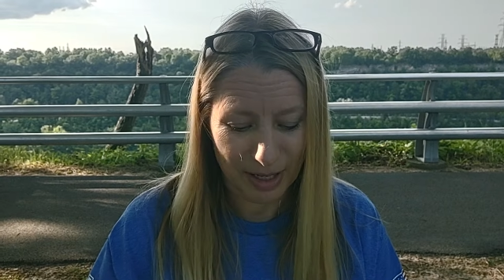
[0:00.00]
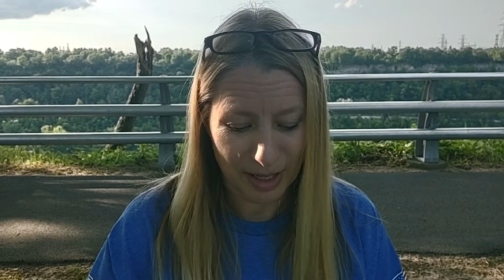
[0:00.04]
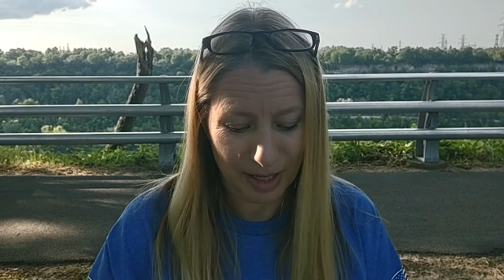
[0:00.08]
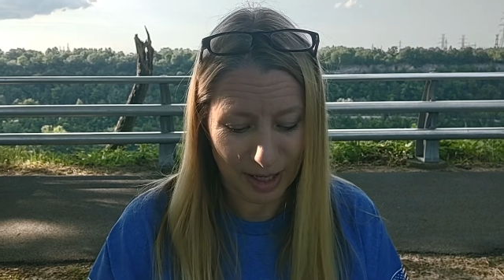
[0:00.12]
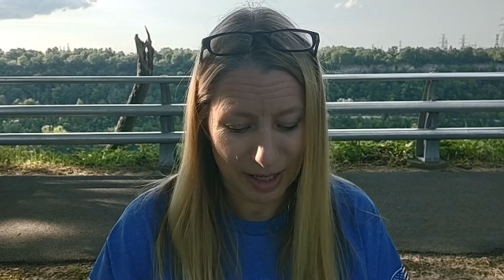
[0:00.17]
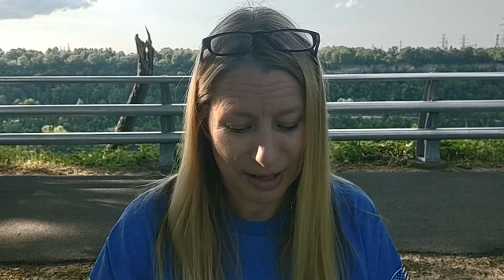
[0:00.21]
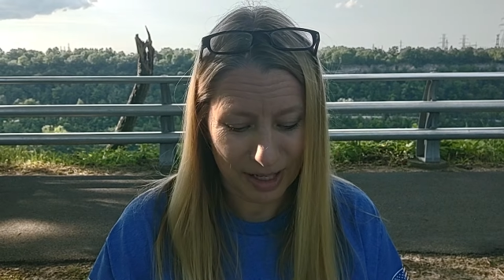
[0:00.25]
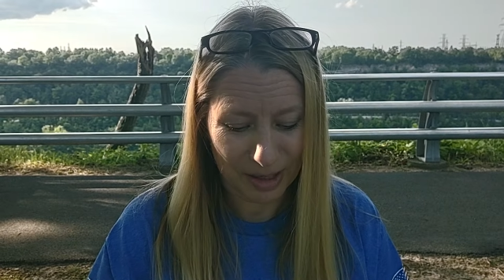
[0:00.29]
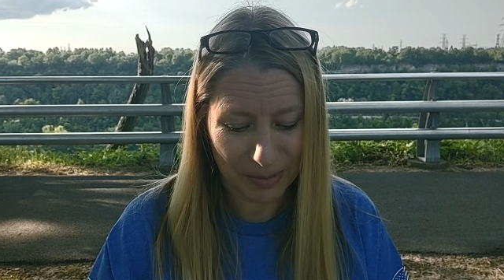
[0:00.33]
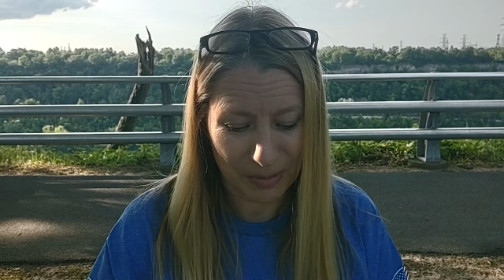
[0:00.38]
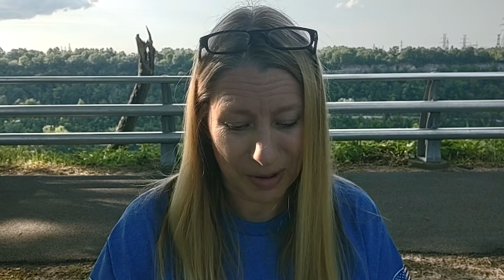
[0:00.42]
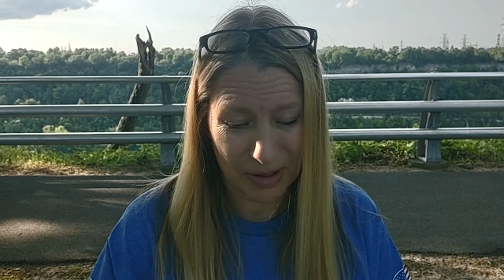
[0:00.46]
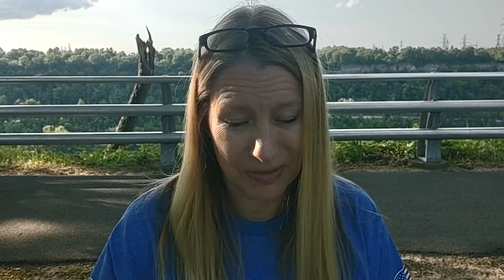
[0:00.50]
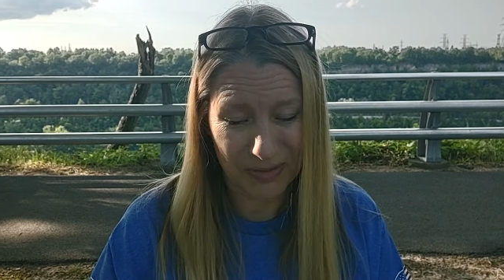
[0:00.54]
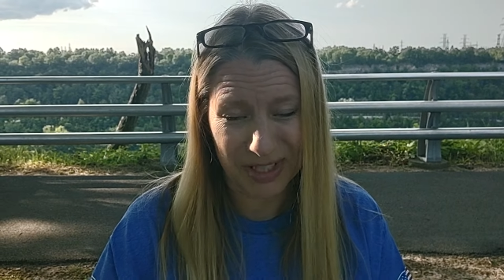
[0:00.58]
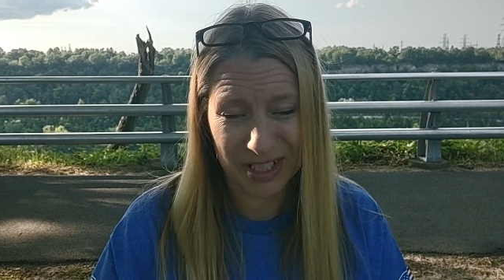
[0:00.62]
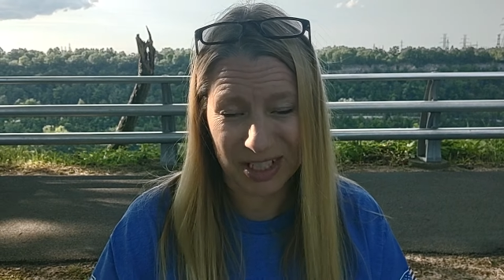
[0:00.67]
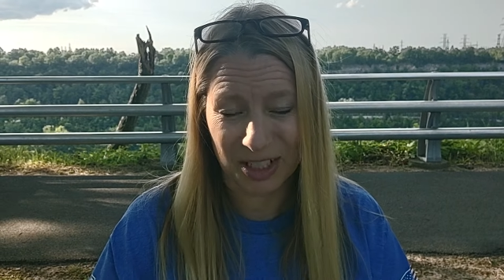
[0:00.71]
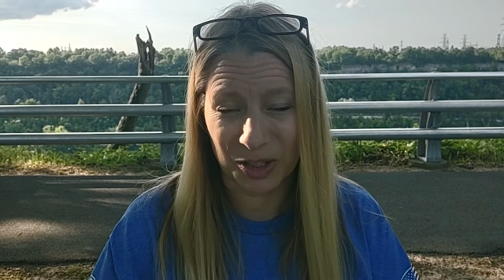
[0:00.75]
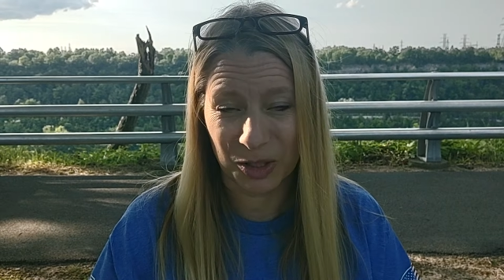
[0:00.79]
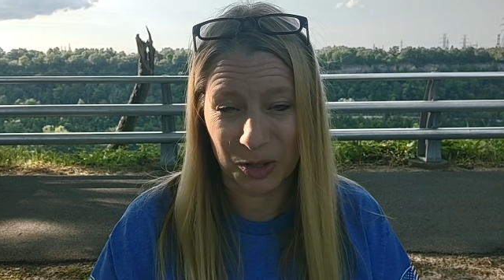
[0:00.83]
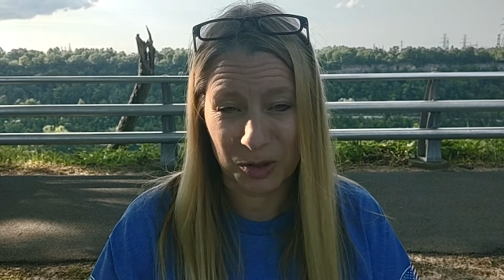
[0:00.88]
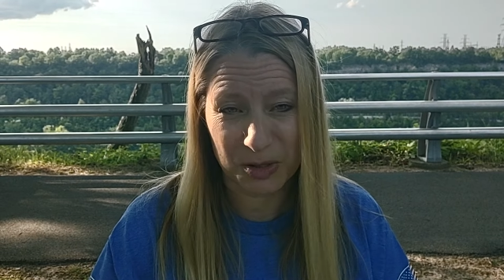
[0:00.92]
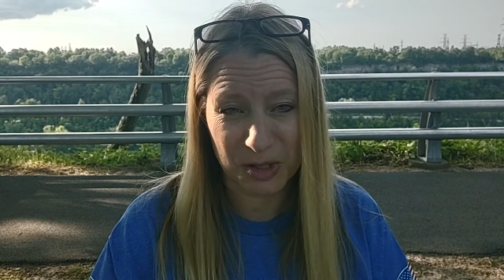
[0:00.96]
I think part of it's
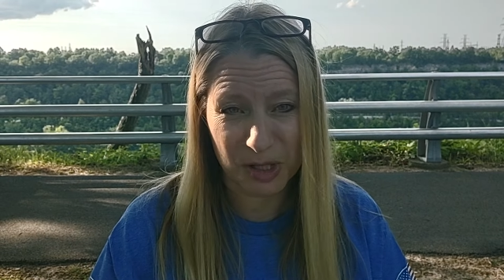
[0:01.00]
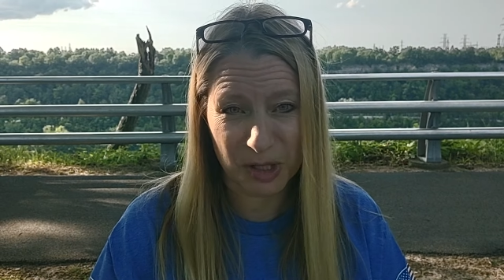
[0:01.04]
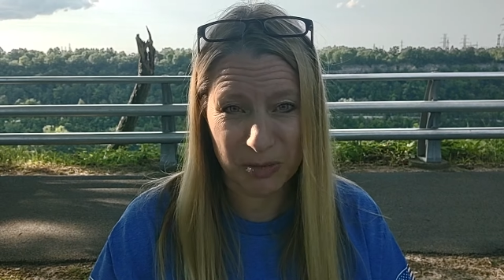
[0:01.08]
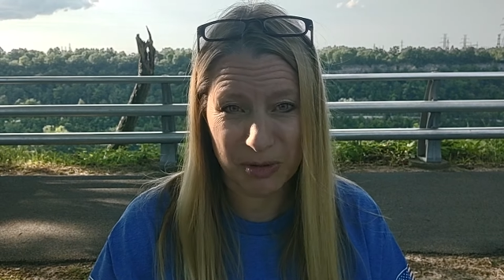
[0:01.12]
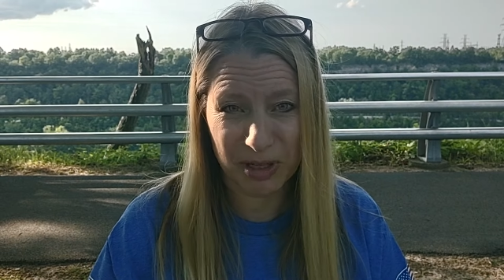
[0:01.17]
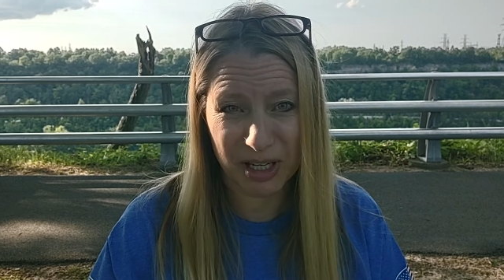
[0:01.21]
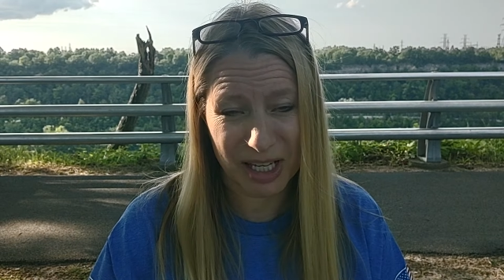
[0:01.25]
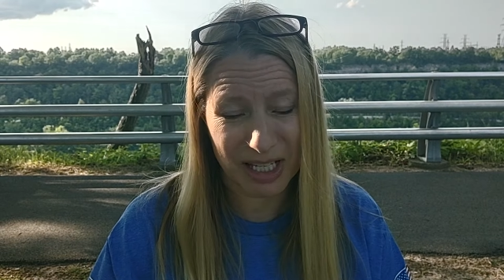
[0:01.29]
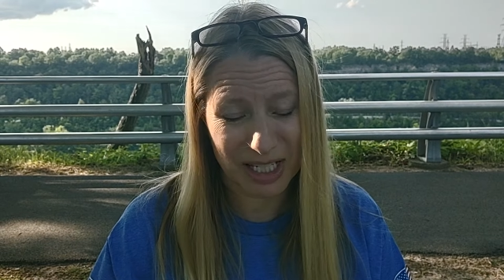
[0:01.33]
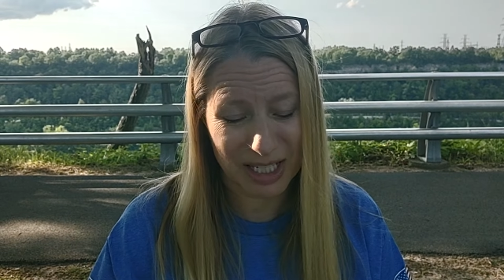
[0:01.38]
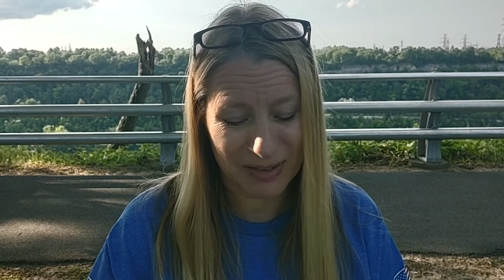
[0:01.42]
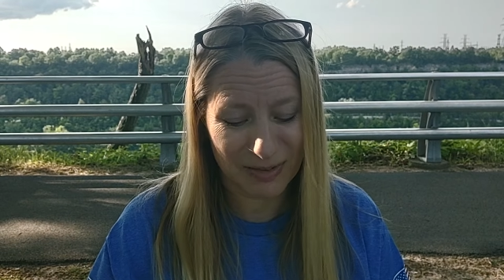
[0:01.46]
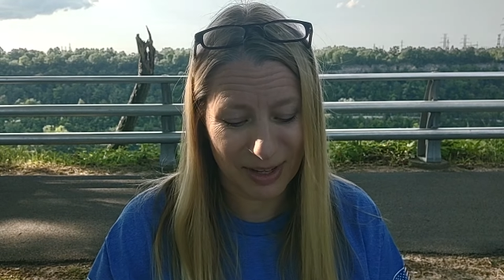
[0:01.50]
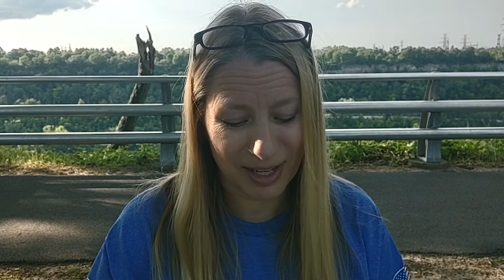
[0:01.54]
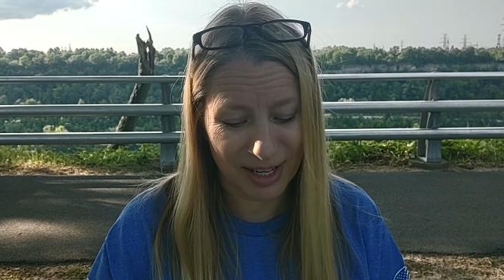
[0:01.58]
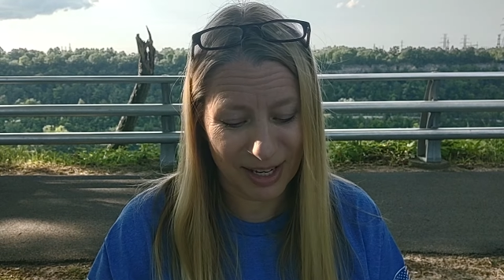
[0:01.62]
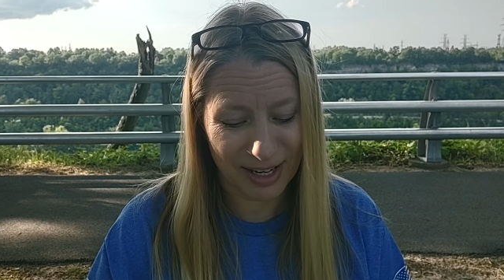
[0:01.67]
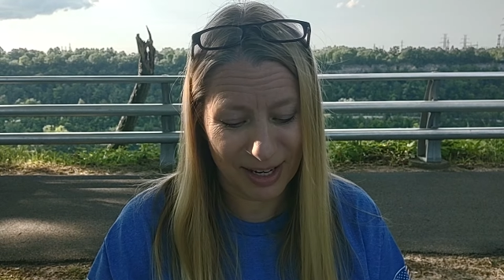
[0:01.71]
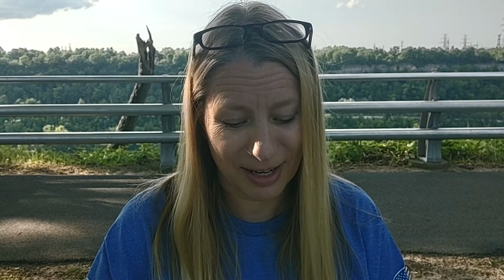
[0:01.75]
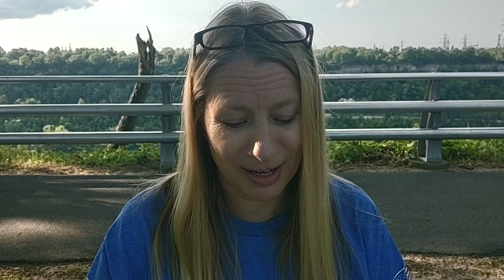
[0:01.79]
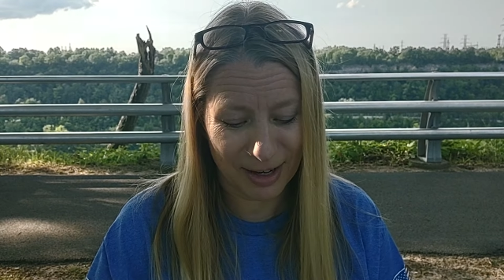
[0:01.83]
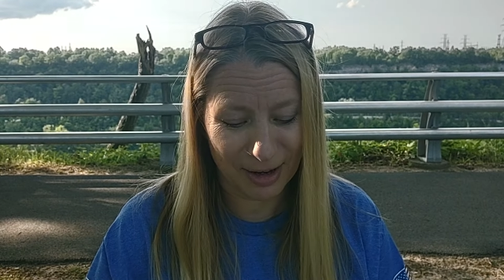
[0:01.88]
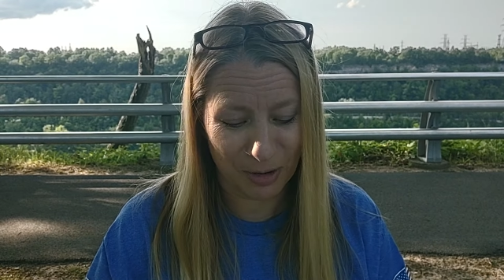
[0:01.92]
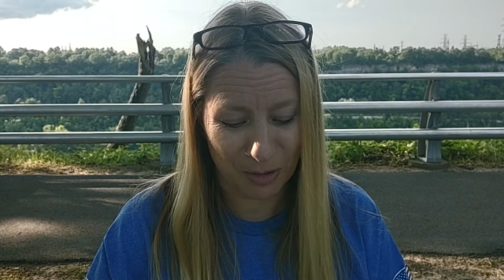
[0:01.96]
closed though because of a